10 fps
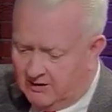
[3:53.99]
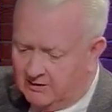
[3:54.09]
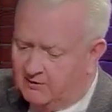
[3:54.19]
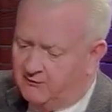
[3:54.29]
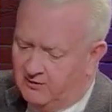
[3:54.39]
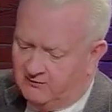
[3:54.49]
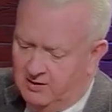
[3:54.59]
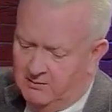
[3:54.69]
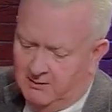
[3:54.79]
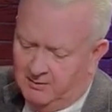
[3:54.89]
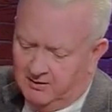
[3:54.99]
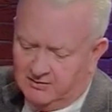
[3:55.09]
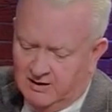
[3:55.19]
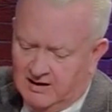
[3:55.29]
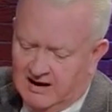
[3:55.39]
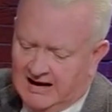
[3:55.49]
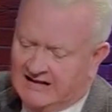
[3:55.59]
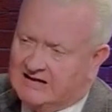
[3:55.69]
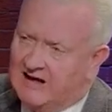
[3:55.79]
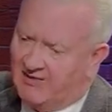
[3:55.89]
to 50 members
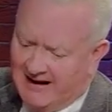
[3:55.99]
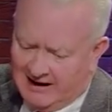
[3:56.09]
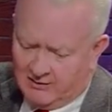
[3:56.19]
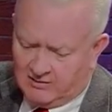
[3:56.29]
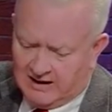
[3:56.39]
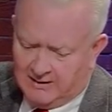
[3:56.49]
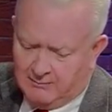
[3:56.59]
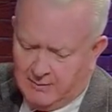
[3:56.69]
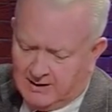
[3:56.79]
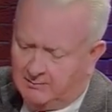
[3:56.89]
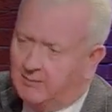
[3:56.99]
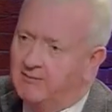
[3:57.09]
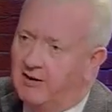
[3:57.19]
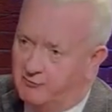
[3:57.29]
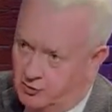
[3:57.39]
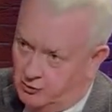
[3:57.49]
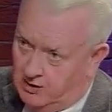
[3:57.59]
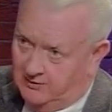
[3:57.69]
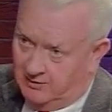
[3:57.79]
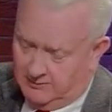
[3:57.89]
and set the House at a minimum of
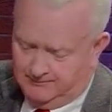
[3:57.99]
200.